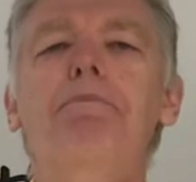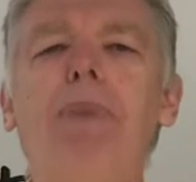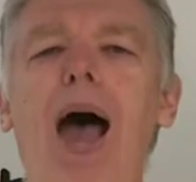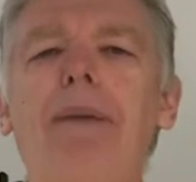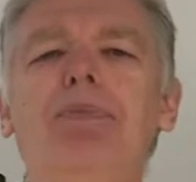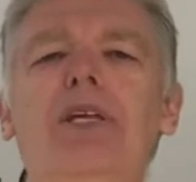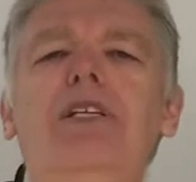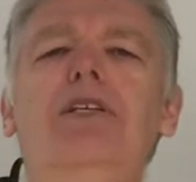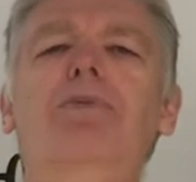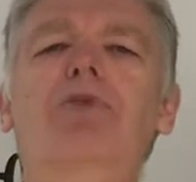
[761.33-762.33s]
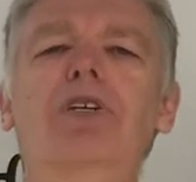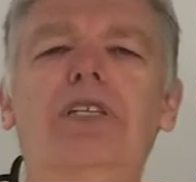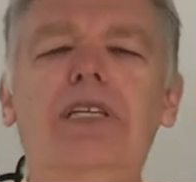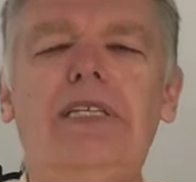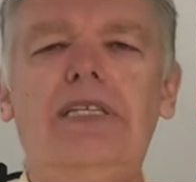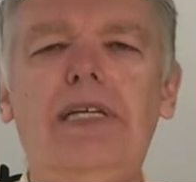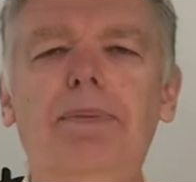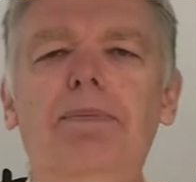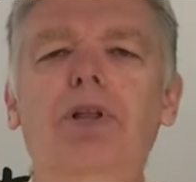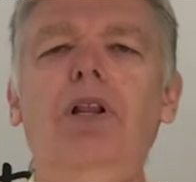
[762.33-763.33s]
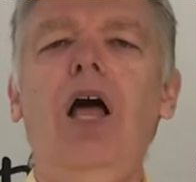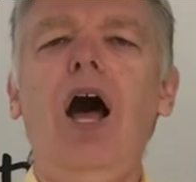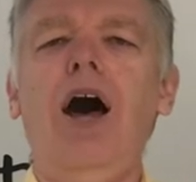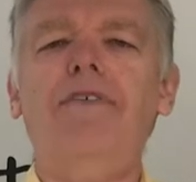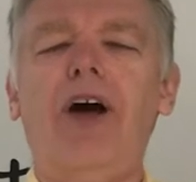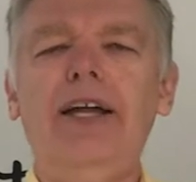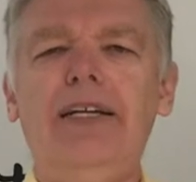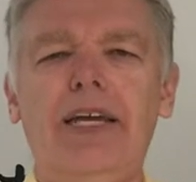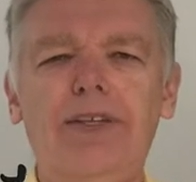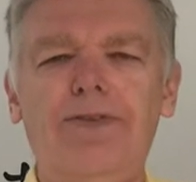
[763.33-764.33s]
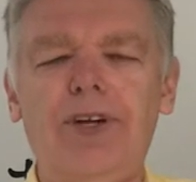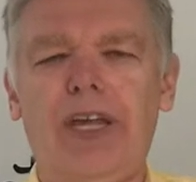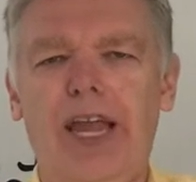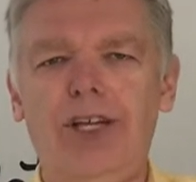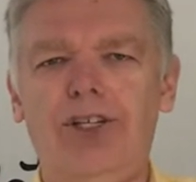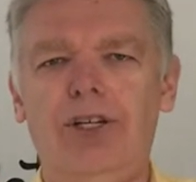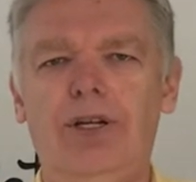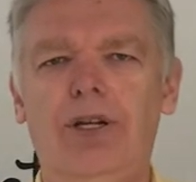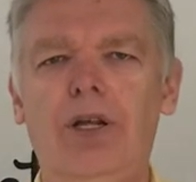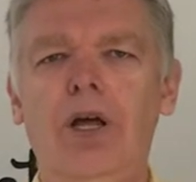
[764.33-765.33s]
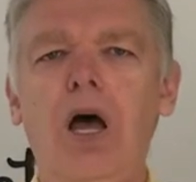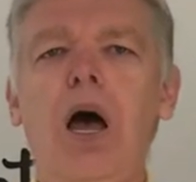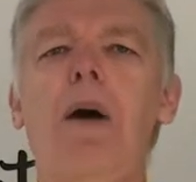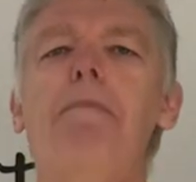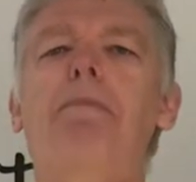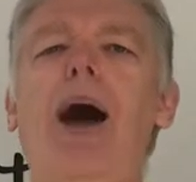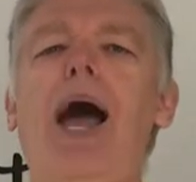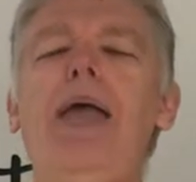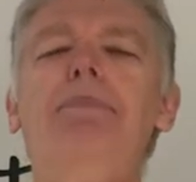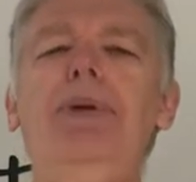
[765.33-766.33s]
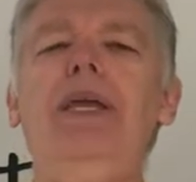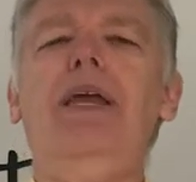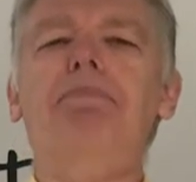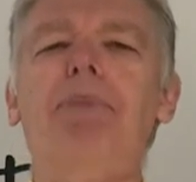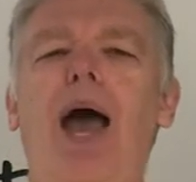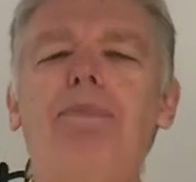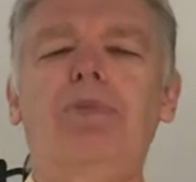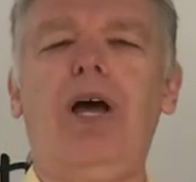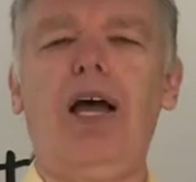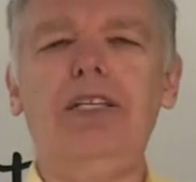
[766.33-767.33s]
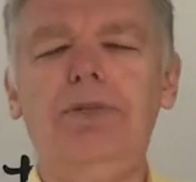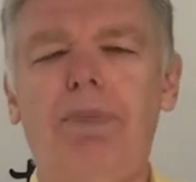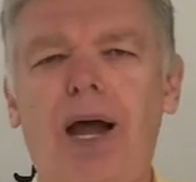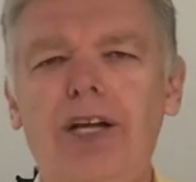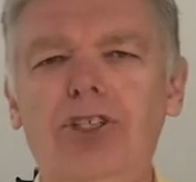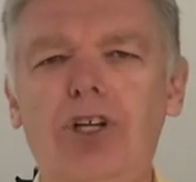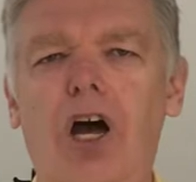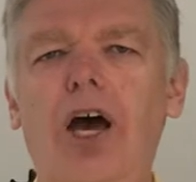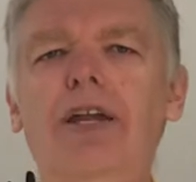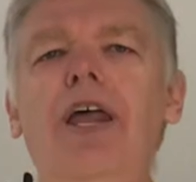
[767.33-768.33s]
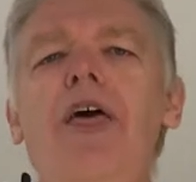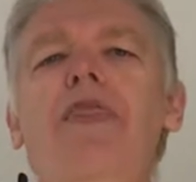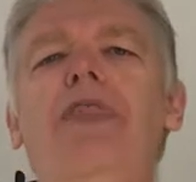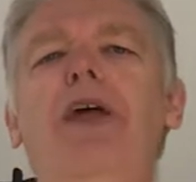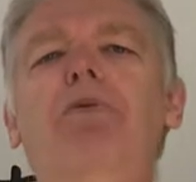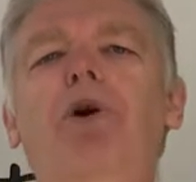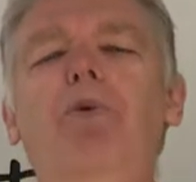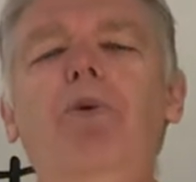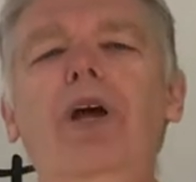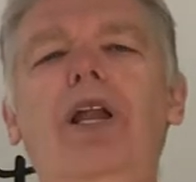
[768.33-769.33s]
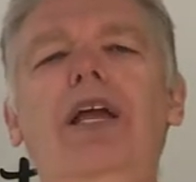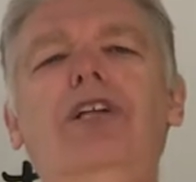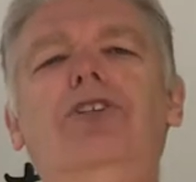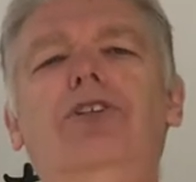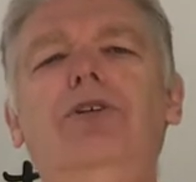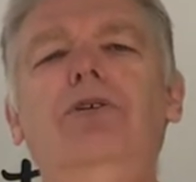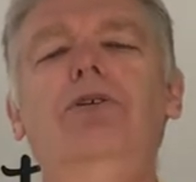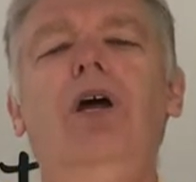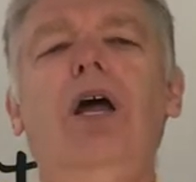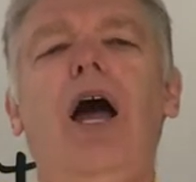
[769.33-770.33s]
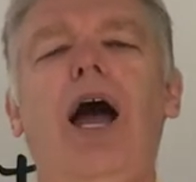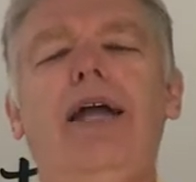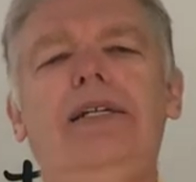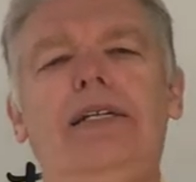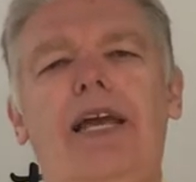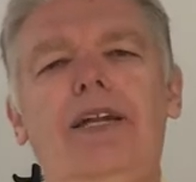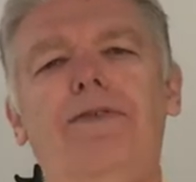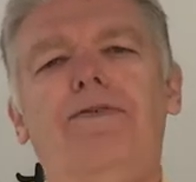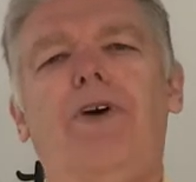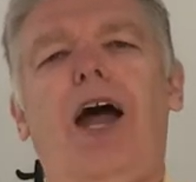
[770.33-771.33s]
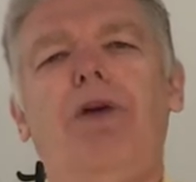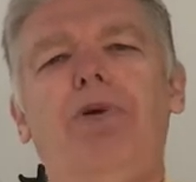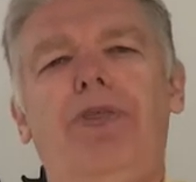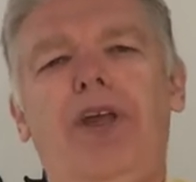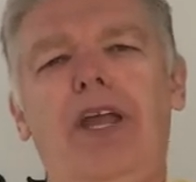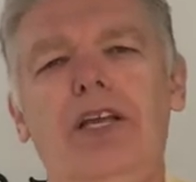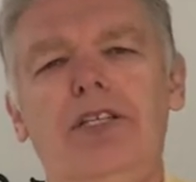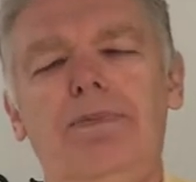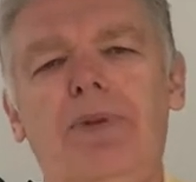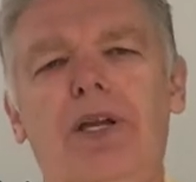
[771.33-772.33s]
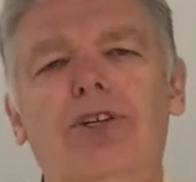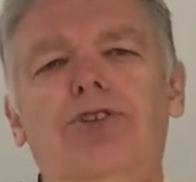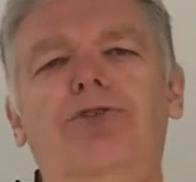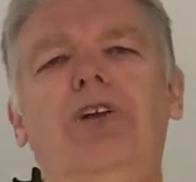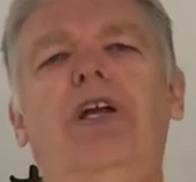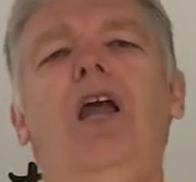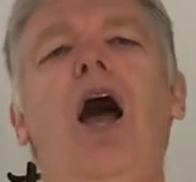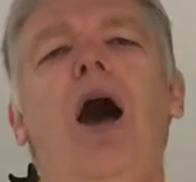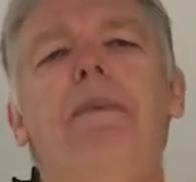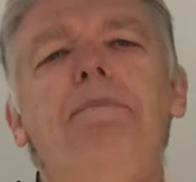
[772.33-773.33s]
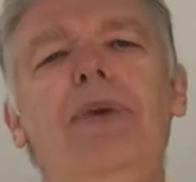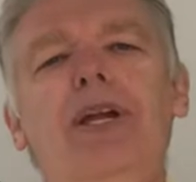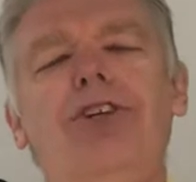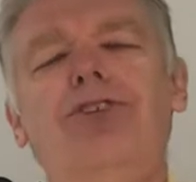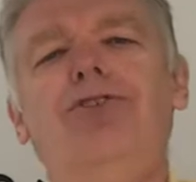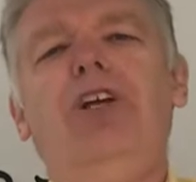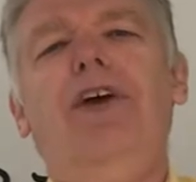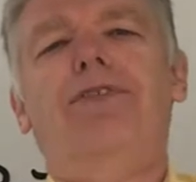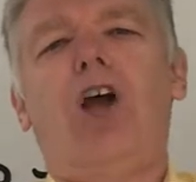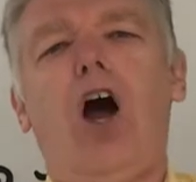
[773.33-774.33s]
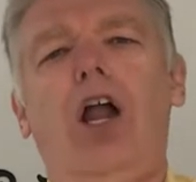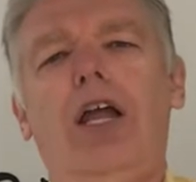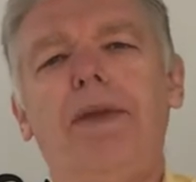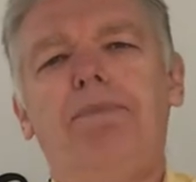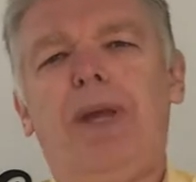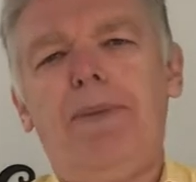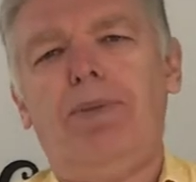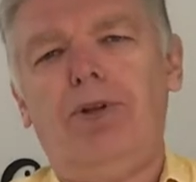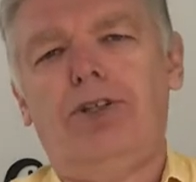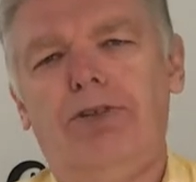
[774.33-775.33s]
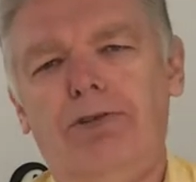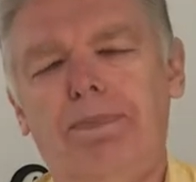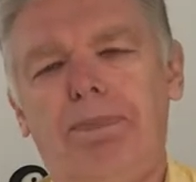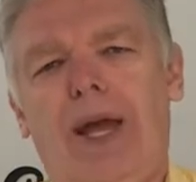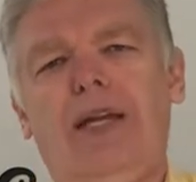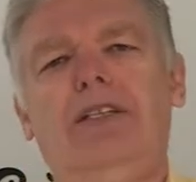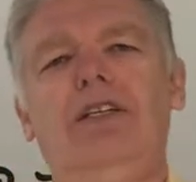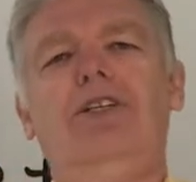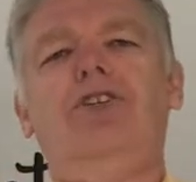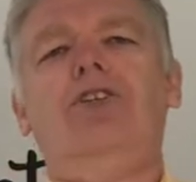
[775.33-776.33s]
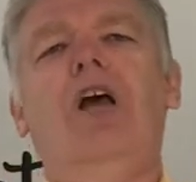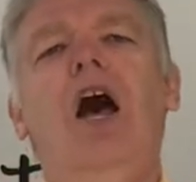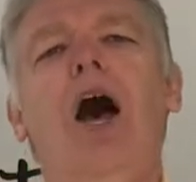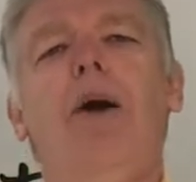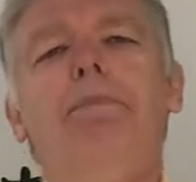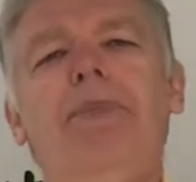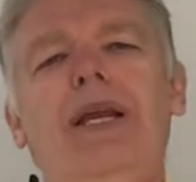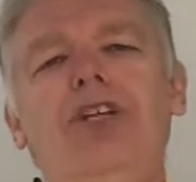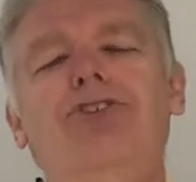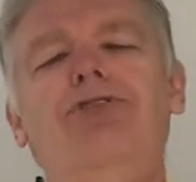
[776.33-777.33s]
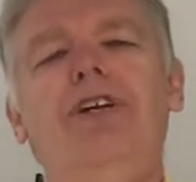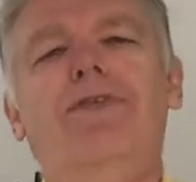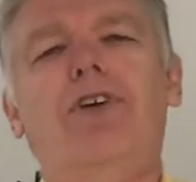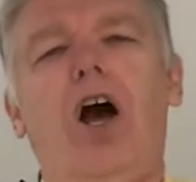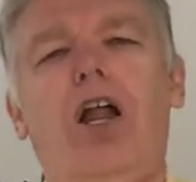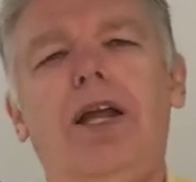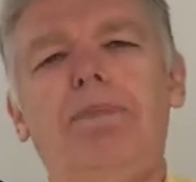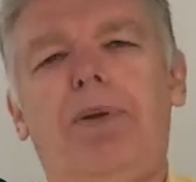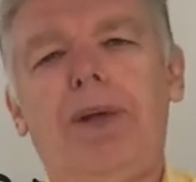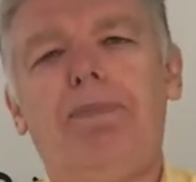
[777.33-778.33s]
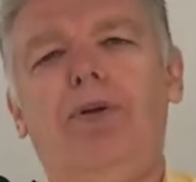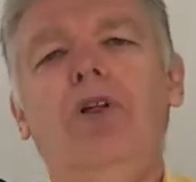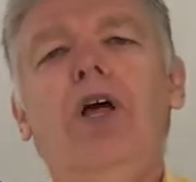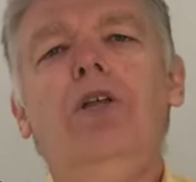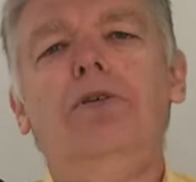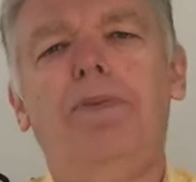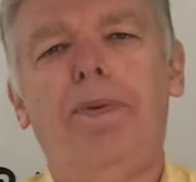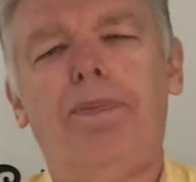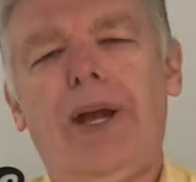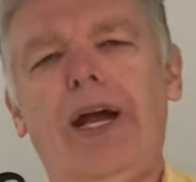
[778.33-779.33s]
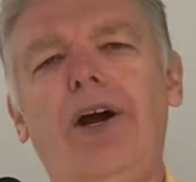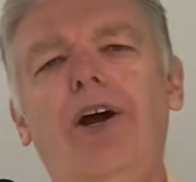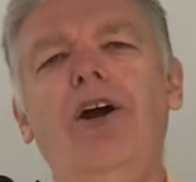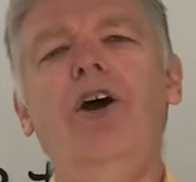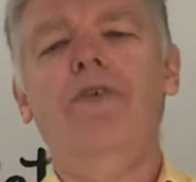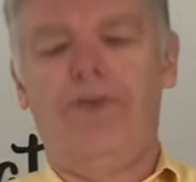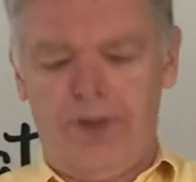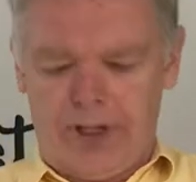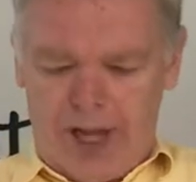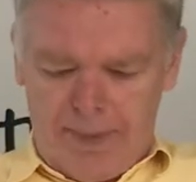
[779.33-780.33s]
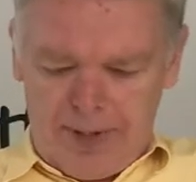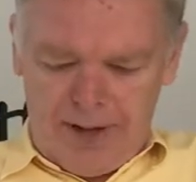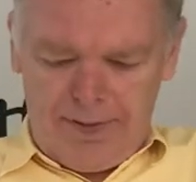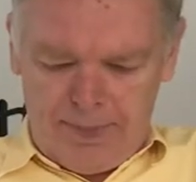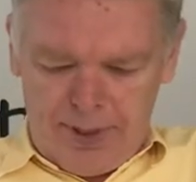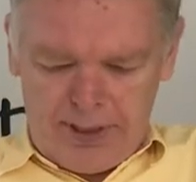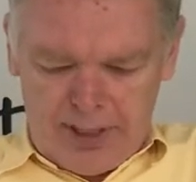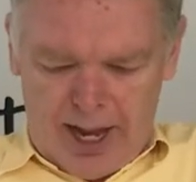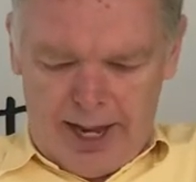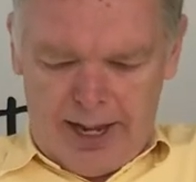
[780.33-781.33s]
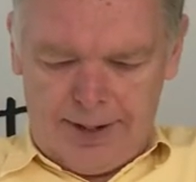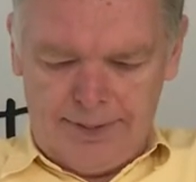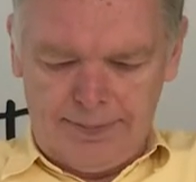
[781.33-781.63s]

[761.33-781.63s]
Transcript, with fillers: Baptism was a symbol of identification. By being baptized by John, they were willing to Identify with his ministry, a ministry of calling people to repentance, a ministry of calling people to prepare for the coming of the Messiah.